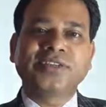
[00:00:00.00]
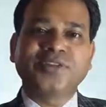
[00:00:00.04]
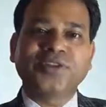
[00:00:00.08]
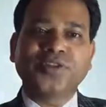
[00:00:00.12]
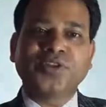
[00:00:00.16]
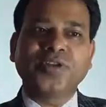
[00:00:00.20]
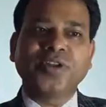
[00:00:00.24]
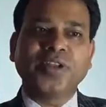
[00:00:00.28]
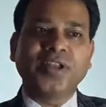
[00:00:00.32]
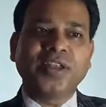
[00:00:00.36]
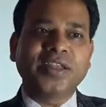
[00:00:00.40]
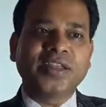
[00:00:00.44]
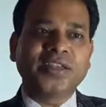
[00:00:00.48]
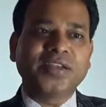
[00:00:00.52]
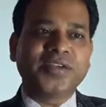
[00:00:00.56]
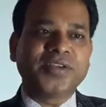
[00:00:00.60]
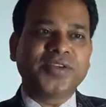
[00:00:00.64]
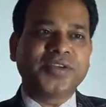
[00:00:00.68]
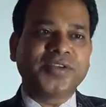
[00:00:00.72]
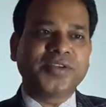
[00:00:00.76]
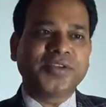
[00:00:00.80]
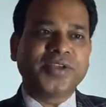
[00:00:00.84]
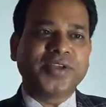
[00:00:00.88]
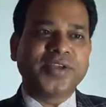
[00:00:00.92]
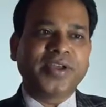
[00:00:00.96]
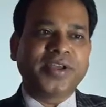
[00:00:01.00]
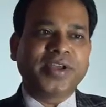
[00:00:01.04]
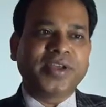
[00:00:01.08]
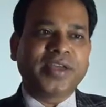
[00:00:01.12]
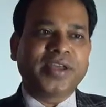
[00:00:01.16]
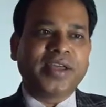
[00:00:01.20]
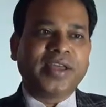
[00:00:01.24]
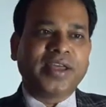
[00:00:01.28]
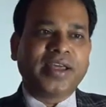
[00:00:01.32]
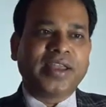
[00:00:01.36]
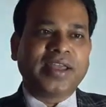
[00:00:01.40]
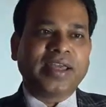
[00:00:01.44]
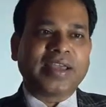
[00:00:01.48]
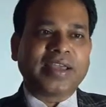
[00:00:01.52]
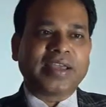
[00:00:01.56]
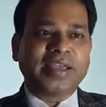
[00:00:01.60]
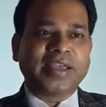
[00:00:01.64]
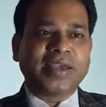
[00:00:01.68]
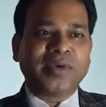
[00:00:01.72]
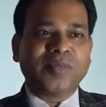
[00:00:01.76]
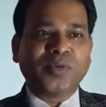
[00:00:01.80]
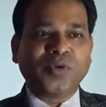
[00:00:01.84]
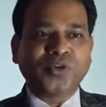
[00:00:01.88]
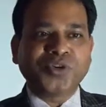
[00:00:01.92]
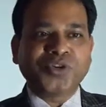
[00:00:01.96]
totality,
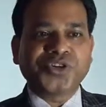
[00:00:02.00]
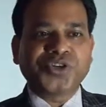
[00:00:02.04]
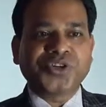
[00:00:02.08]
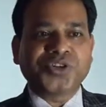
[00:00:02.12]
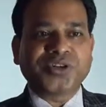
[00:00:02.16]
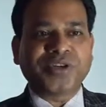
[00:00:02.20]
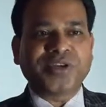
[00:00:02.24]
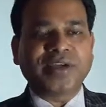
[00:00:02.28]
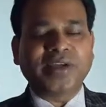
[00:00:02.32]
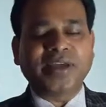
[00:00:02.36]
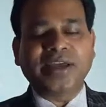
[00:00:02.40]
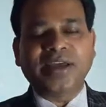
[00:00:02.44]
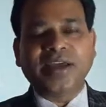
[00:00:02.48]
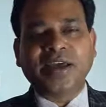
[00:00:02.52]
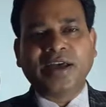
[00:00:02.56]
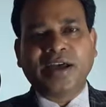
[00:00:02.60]
like emotion.